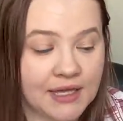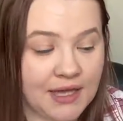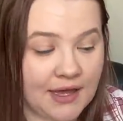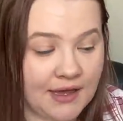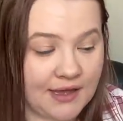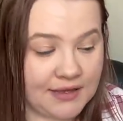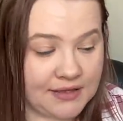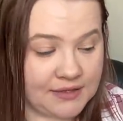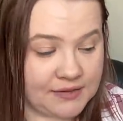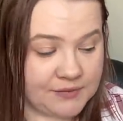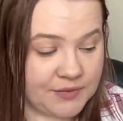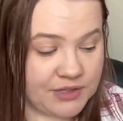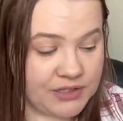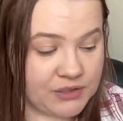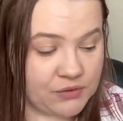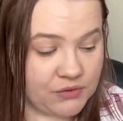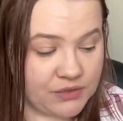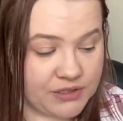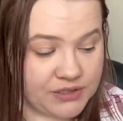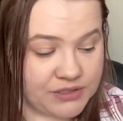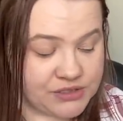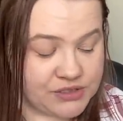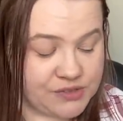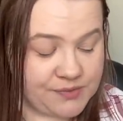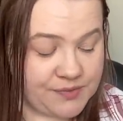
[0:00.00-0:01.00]
um, in
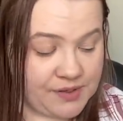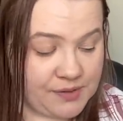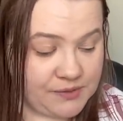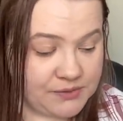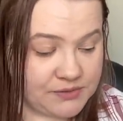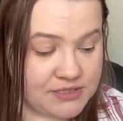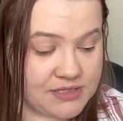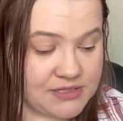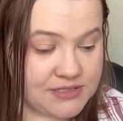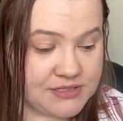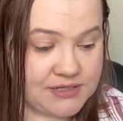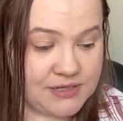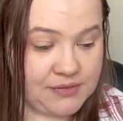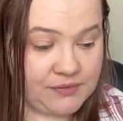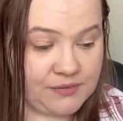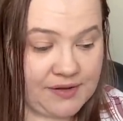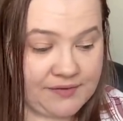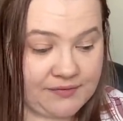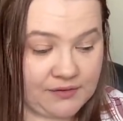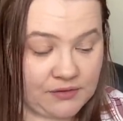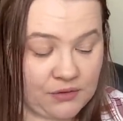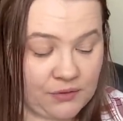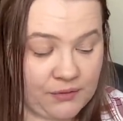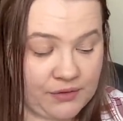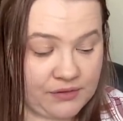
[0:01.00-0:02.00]
order to be able to see
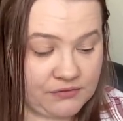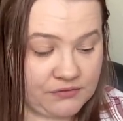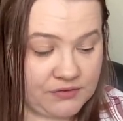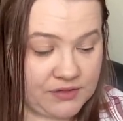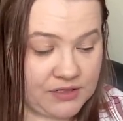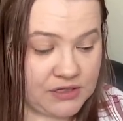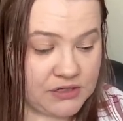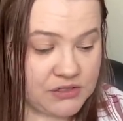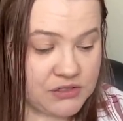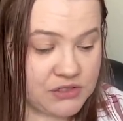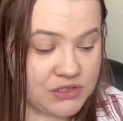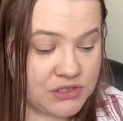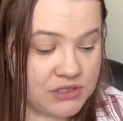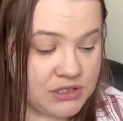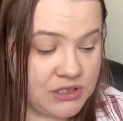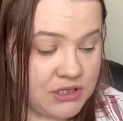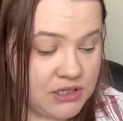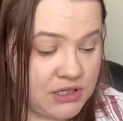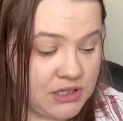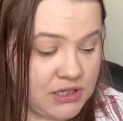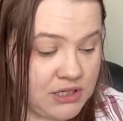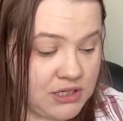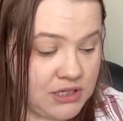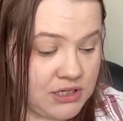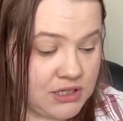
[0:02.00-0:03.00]
Raven Queen finished
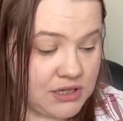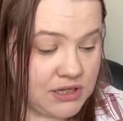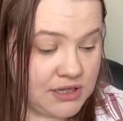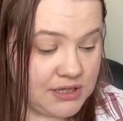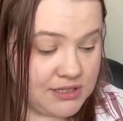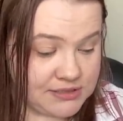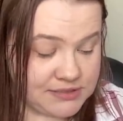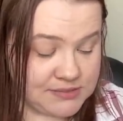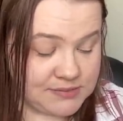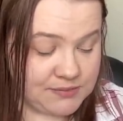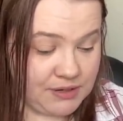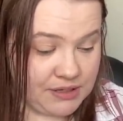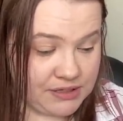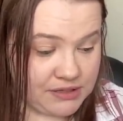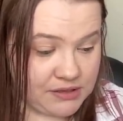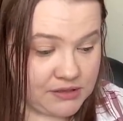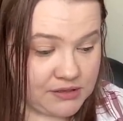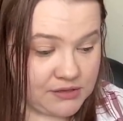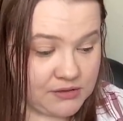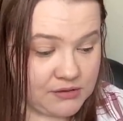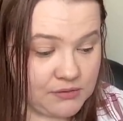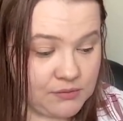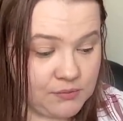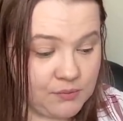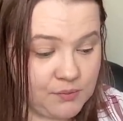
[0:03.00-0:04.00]
this month.
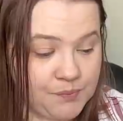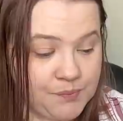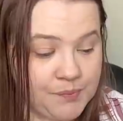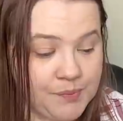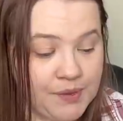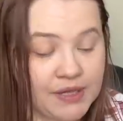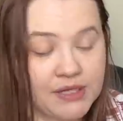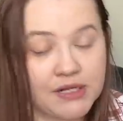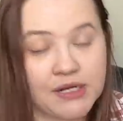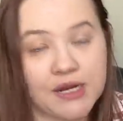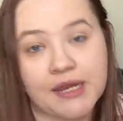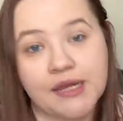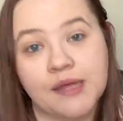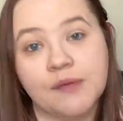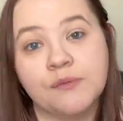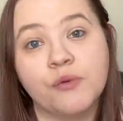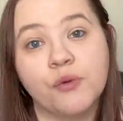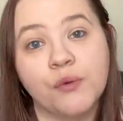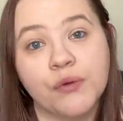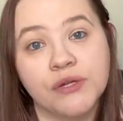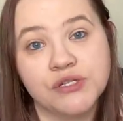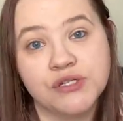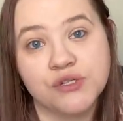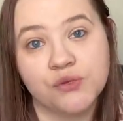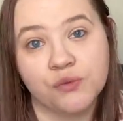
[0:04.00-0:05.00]
But I am
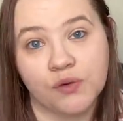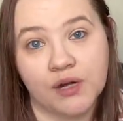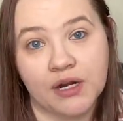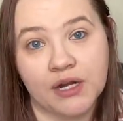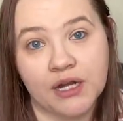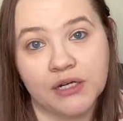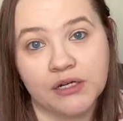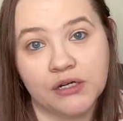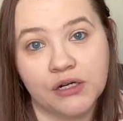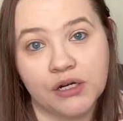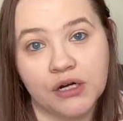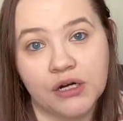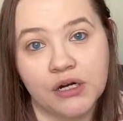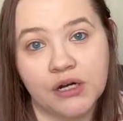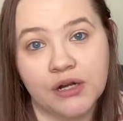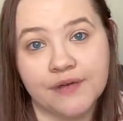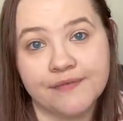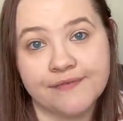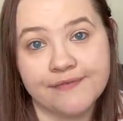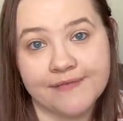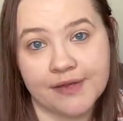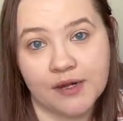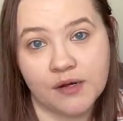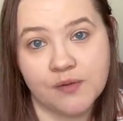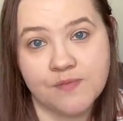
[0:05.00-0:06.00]
going to work on her a
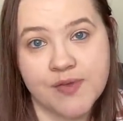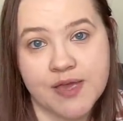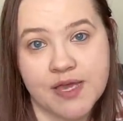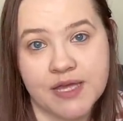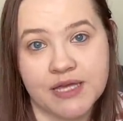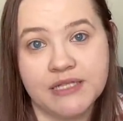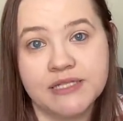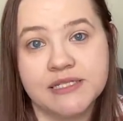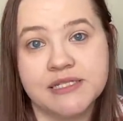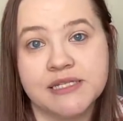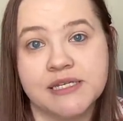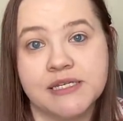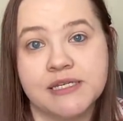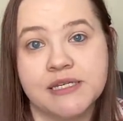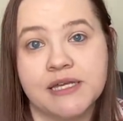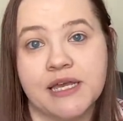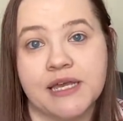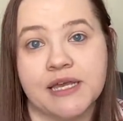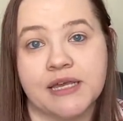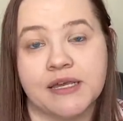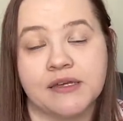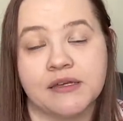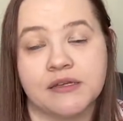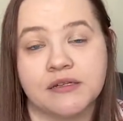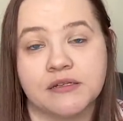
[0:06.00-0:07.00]
fair bit
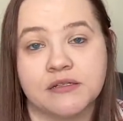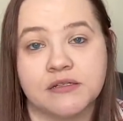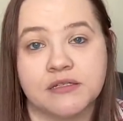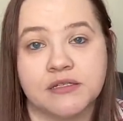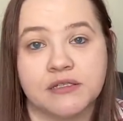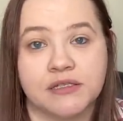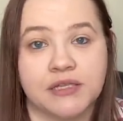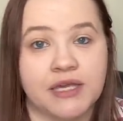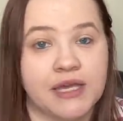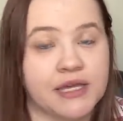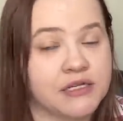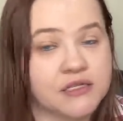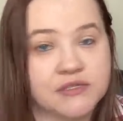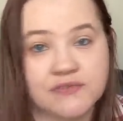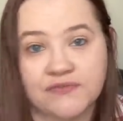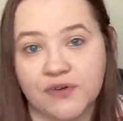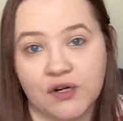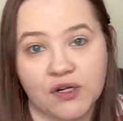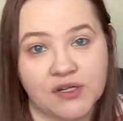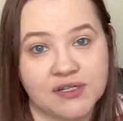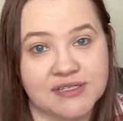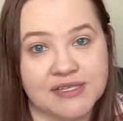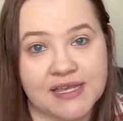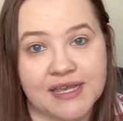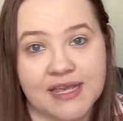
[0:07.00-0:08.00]
and get as
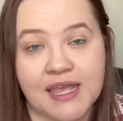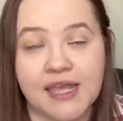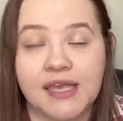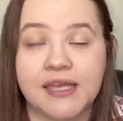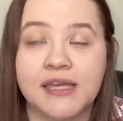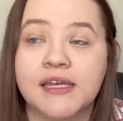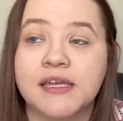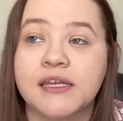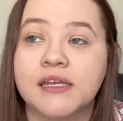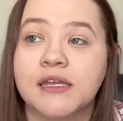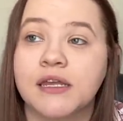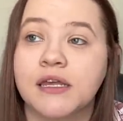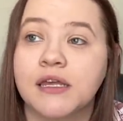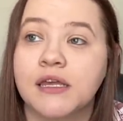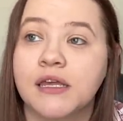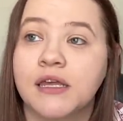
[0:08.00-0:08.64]
far as I can